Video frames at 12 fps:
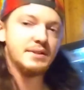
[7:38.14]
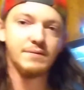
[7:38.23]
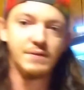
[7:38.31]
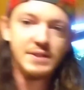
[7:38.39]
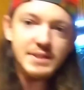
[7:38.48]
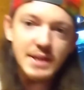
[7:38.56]

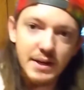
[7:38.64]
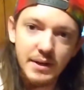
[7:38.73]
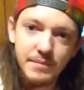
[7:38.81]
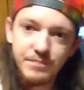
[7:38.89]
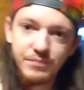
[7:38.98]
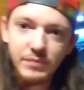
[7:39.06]
different
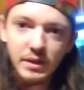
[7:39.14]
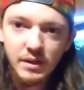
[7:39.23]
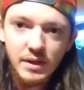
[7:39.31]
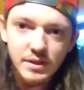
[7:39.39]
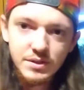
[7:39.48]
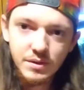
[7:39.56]
setup,
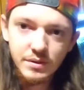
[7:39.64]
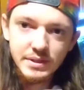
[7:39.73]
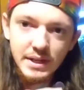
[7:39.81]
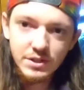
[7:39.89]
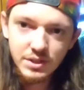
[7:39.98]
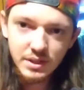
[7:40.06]
so it's
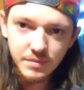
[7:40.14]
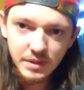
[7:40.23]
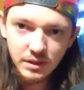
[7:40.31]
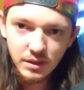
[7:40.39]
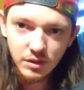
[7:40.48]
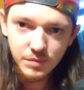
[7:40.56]
actually going to be a
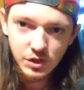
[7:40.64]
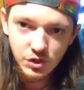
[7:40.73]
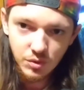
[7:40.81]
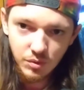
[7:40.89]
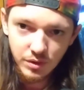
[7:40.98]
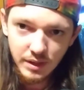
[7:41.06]
little bit
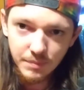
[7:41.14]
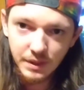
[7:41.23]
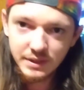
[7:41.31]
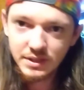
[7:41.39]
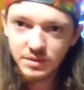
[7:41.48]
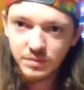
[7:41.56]
shorter. I
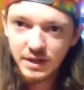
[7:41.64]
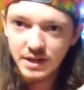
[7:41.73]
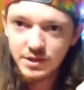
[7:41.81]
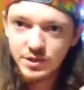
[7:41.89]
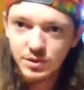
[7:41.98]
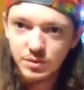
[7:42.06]
bought this one at
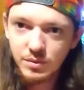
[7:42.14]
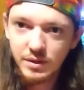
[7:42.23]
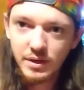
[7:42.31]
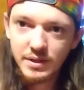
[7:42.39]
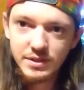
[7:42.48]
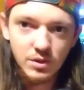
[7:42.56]
a store.
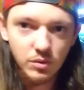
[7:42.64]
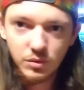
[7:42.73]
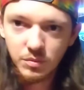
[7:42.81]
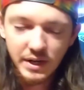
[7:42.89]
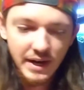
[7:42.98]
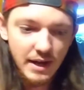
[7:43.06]
It's an old
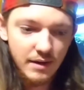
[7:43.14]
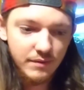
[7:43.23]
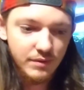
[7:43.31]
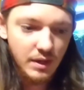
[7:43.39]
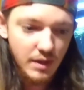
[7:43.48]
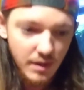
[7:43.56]
one I have,
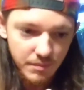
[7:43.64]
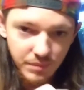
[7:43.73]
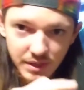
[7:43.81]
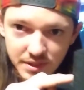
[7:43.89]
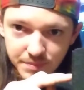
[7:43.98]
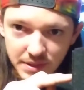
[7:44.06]

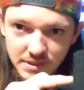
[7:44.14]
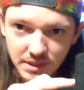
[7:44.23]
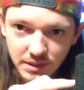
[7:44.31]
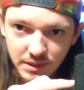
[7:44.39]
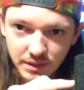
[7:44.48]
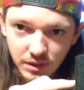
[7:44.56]
but it's
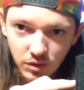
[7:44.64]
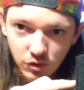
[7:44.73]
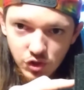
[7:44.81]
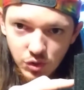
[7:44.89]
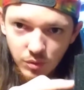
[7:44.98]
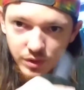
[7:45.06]
basically a little
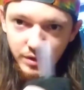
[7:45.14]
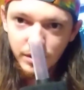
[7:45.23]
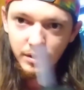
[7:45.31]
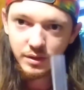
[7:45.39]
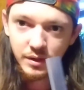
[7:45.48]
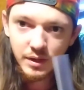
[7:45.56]
shorter,
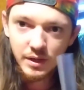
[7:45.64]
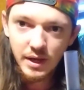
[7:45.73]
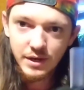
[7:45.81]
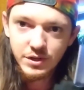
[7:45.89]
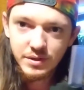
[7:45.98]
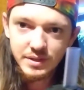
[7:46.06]

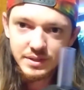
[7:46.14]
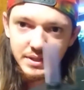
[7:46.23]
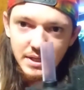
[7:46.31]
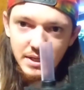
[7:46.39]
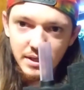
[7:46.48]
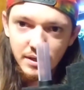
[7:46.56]
and you can
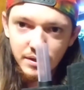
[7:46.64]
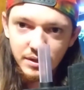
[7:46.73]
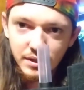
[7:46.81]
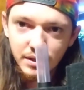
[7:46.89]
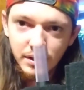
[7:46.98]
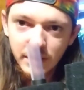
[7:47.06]
see
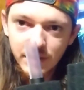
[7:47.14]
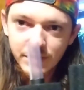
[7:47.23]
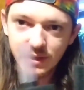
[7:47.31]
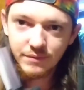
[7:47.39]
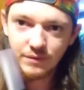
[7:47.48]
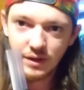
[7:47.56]
the clear
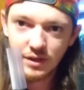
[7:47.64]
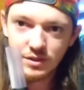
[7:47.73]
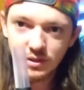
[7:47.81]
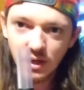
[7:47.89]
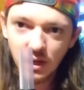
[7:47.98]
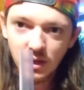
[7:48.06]

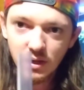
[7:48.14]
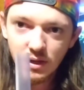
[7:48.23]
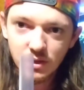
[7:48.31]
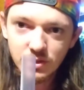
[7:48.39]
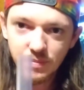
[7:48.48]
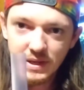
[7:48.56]
difference.
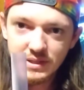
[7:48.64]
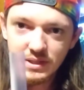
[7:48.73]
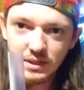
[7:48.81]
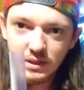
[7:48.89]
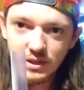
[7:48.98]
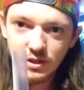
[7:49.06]
So
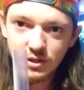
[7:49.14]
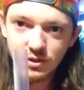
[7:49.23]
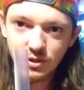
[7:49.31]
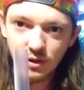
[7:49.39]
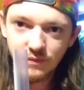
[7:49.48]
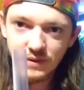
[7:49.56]
basically the
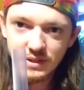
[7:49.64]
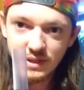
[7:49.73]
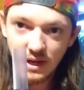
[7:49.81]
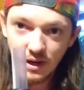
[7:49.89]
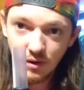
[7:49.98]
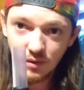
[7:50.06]
surface
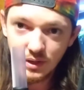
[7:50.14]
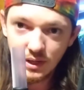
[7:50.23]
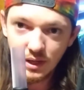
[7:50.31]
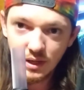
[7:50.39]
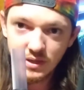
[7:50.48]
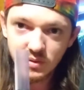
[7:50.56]

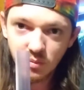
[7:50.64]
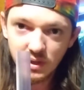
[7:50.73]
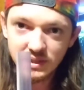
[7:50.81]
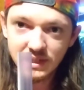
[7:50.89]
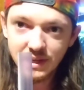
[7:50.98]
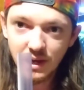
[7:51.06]
area is
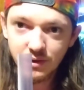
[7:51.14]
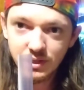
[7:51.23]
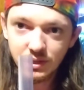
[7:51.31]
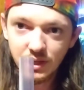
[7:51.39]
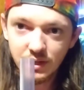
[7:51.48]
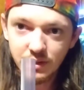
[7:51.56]
what's
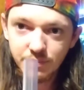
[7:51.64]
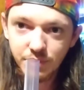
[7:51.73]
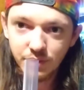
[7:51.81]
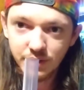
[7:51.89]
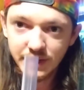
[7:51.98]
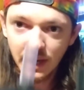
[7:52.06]
calculated
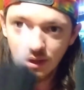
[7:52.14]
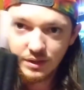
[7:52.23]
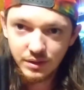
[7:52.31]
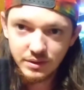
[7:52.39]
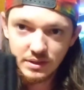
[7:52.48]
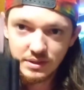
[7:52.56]
per gallon
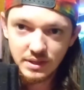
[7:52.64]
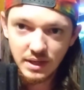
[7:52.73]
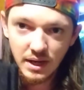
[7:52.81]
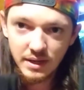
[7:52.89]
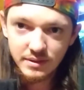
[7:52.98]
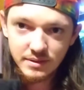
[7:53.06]
on these
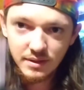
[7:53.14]
guys.